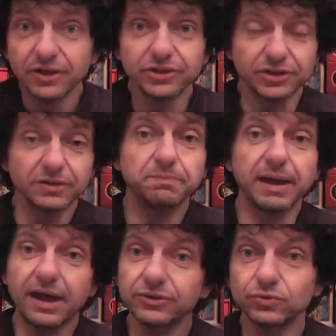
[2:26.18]
you're not
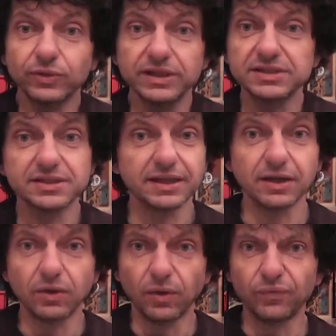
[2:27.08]
bound to a
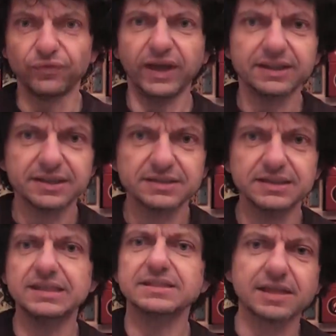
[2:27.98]
single
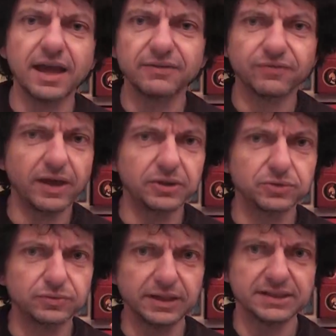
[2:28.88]
fantasy, sci-fi,
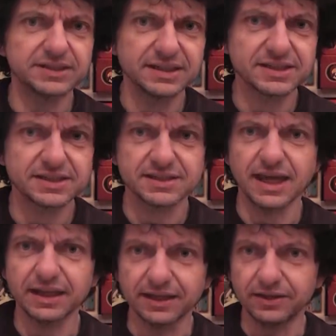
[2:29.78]
or realistic
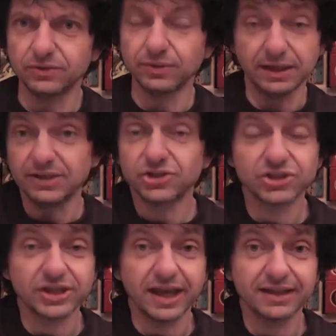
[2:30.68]
setting. You Each
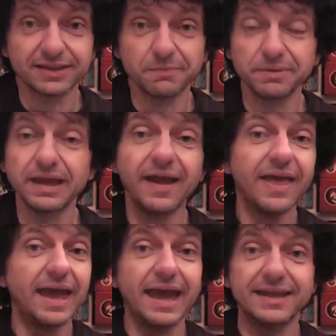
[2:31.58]
set can be
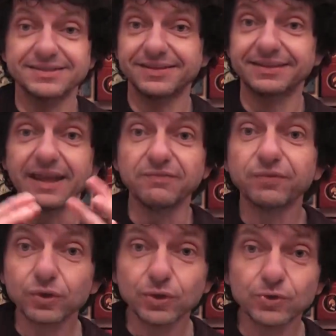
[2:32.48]
as
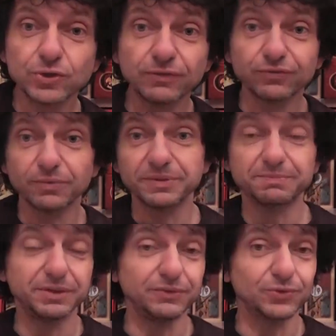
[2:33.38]
diverging from the
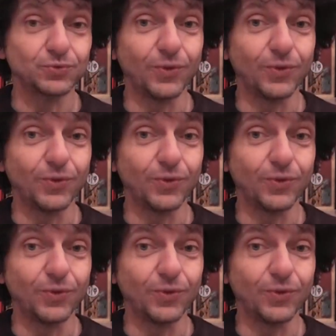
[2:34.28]
previous